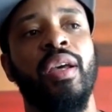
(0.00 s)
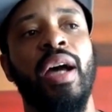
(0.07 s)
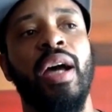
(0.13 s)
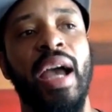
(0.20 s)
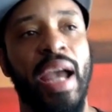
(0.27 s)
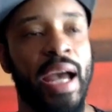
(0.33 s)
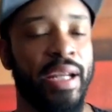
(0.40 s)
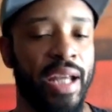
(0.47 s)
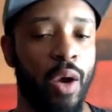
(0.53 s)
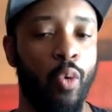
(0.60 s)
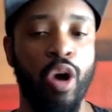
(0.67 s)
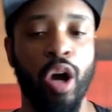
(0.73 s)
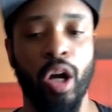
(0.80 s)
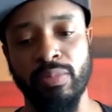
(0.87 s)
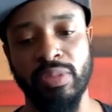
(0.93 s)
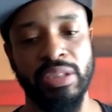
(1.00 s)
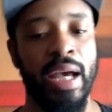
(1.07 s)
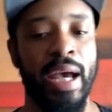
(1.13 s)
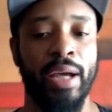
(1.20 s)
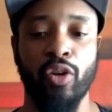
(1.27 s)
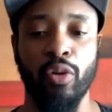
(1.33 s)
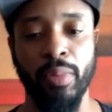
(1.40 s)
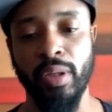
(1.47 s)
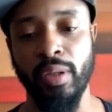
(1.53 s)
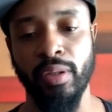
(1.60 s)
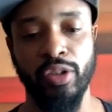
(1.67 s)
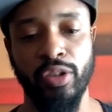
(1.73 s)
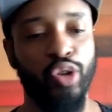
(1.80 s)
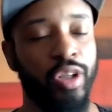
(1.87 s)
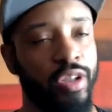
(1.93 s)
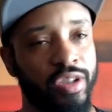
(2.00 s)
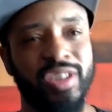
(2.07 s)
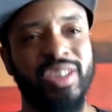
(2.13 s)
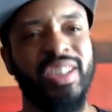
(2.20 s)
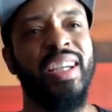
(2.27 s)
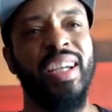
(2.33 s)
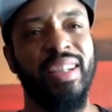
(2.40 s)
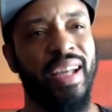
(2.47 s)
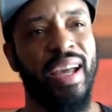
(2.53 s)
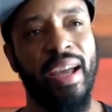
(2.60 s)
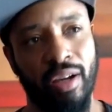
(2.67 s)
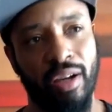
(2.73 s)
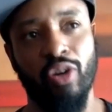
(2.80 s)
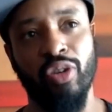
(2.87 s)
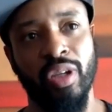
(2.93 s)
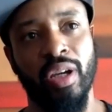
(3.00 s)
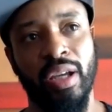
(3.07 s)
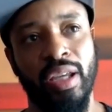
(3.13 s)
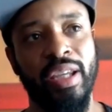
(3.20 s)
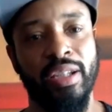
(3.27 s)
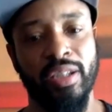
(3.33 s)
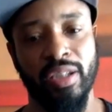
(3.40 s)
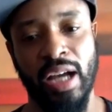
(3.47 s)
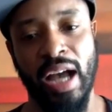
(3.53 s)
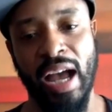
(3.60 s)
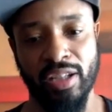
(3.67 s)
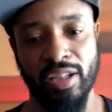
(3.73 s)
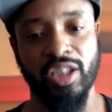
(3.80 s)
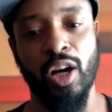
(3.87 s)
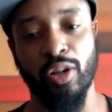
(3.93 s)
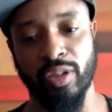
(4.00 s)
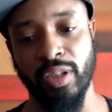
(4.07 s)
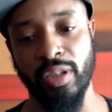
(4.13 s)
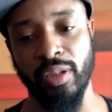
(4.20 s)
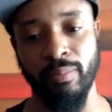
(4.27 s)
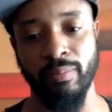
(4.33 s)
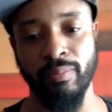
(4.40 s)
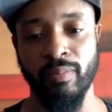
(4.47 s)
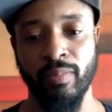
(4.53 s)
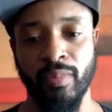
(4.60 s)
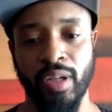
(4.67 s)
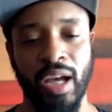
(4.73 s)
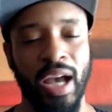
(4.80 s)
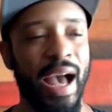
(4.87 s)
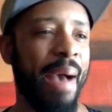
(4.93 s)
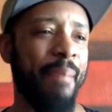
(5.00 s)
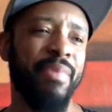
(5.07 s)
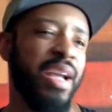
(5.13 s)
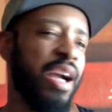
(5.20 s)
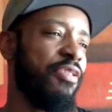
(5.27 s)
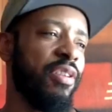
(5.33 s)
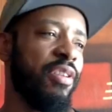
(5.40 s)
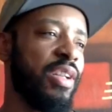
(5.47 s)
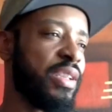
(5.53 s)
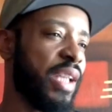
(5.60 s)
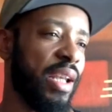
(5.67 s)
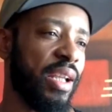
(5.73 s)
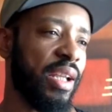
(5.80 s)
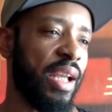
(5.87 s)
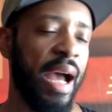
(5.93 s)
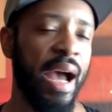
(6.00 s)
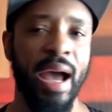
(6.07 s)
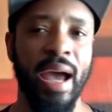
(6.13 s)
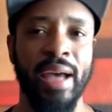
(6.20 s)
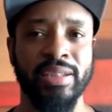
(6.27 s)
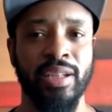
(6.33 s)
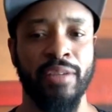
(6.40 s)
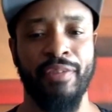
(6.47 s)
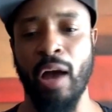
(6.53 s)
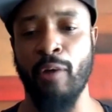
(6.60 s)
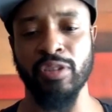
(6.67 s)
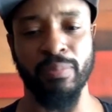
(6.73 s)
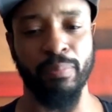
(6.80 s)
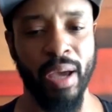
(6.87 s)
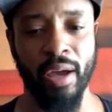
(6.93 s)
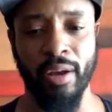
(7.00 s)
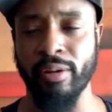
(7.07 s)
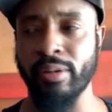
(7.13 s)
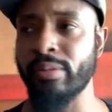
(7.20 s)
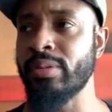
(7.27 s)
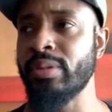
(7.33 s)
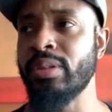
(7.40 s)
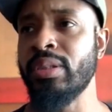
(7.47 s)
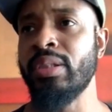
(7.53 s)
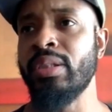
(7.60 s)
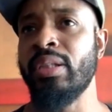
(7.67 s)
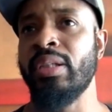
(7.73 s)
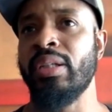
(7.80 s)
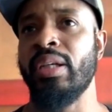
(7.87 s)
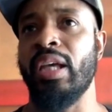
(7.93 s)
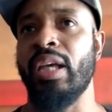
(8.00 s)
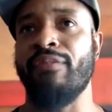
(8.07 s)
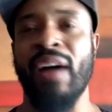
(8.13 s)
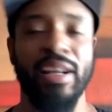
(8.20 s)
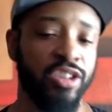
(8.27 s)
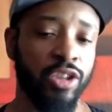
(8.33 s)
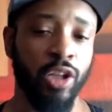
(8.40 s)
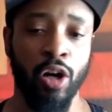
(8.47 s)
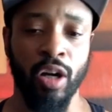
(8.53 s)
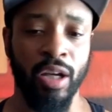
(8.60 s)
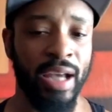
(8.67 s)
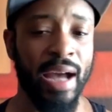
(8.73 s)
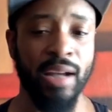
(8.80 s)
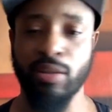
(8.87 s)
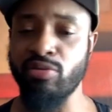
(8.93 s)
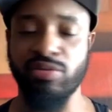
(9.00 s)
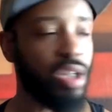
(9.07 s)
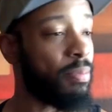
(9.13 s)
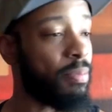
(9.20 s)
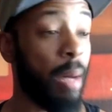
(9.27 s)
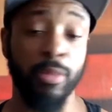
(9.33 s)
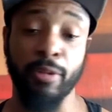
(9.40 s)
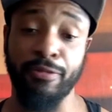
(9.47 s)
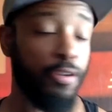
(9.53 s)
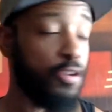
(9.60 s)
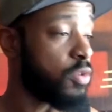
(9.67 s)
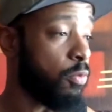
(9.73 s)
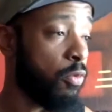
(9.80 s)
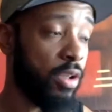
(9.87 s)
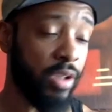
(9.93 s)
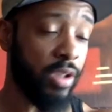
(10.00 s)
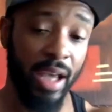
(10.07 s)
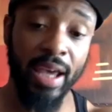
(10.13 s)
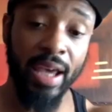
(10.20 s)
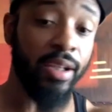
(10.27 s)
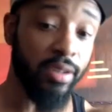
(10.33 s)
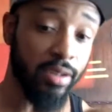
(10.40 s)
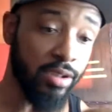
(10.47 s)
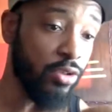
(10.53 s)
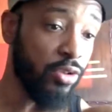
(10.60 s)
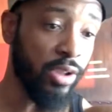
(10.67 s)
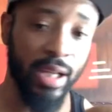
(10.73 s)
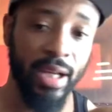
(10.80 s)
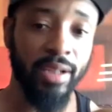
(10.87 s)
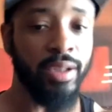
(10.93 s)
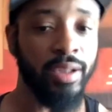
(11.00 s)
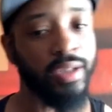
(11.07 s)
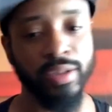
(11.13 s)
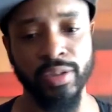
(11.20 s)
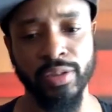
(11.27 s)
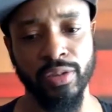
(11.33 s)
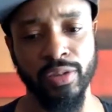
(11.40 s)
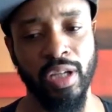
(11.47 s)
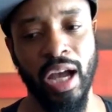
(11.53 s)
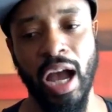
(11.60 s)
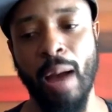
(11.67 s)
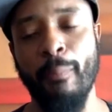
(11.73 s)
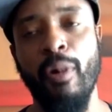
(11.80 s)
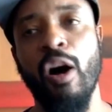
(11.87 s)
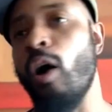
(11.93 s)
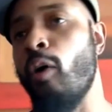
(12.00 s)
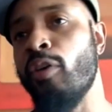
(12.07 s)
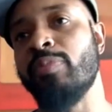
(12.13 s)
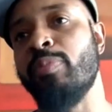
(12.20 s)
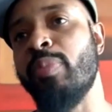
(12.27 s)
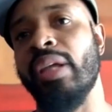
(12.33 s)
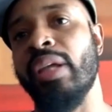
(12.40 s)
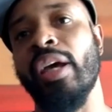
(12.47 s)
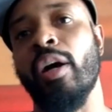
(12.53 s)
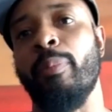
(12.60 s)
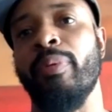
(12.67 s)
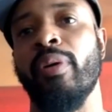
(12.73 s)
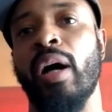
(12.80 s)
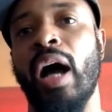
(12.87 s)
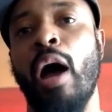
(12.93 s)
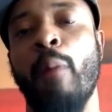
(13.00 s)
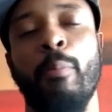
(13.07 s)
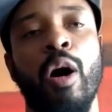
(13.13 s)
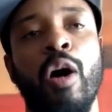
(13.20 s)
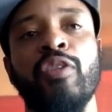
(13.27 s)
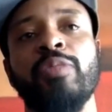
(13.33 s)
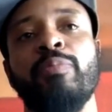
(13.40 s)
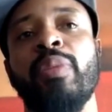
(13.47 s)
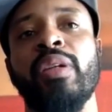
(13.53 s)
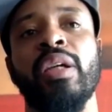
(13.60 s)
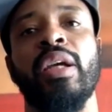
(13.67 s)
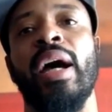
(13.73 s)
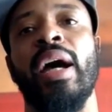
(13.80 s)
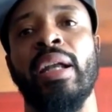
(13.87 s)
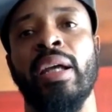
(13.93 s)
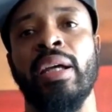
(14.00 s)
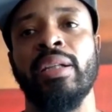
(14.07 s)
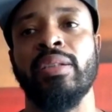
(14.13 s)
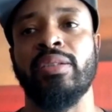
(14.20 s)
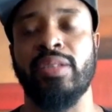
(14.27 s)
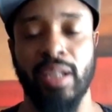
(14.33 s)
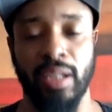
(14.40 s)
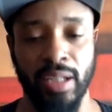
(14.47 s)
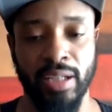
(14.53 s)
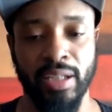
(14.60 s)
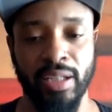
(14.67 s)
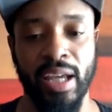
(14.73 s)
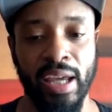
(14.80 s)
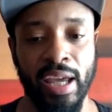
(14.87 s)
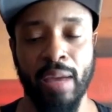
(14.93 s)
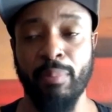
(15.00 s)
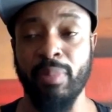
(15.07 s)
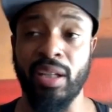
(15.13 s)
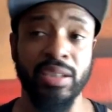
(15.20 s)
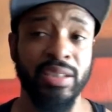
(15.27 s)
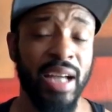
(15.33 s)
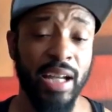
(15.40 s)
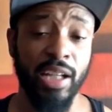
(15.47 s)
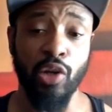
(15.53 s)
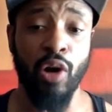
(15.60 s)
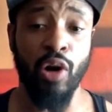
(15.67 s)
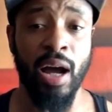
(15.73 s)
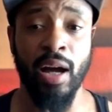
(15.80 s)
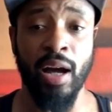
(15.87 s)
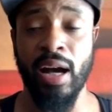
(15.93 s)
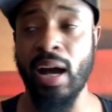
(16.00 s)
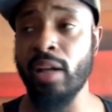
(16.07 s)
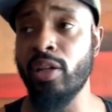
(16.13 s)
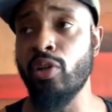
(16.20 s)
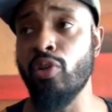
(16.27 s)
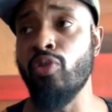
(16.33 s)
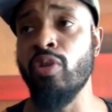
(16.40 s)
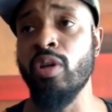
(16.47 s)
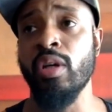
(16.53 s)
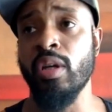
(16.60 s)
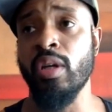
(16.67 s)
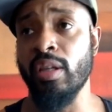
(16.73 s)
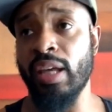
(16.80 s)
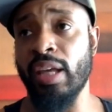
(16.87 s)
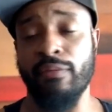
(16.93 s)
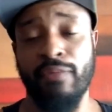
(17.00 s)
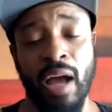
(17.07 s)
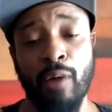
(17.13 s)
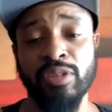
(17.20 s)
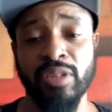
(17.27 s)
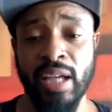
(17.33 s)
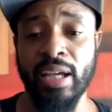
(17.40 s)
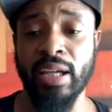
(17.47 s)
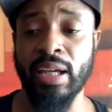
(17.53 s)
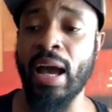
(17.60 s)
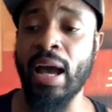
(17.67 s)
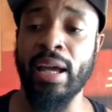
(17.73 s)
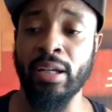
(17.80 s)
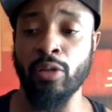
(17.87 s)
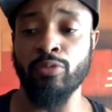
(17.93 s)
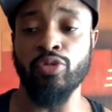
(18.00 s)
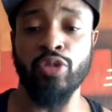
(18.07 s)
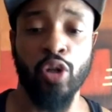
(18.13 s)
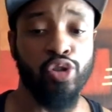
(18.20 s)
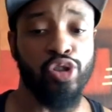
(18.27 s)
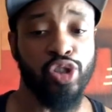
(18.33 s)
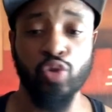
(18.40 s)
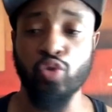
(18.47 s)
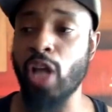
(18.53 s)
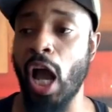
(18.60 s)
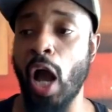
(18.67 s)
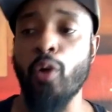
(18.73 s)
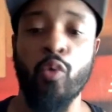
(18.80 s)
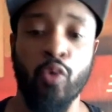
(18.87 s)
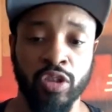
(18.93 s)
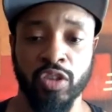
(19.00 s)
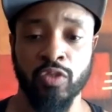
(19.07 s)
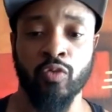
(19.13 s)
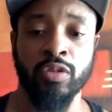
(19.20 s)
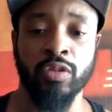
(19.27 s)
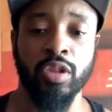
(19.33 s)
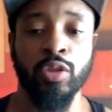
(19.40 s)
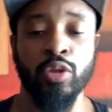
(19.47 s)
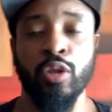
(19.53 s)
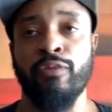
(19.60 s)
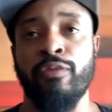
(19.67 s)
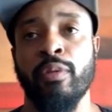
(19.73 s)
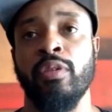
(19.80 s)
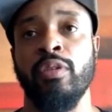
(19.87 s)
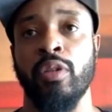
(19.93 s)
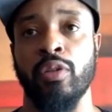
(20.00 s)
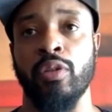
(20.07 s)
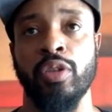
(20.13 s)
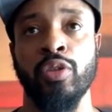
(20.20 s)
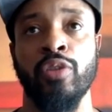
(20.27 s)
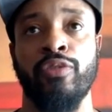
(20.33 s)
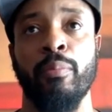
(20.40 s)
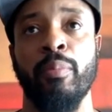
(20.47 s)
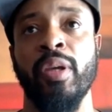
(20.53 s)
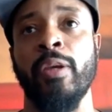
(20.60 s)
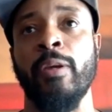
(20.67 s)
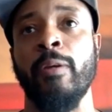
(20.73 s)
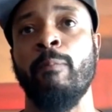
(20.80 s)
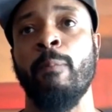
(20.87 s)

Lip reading: I got that welcome sign on me. You can see it that, oh yeah, I can talk to him. I've never looked at a guy as if I was better. If I saw a guy do something, I'm the first one to, hey, do it like this. I'm always been a helper. I'm always been a guy that to lend a hand, because I know that if I was that guy in those shoes, I would want someone to do it for me.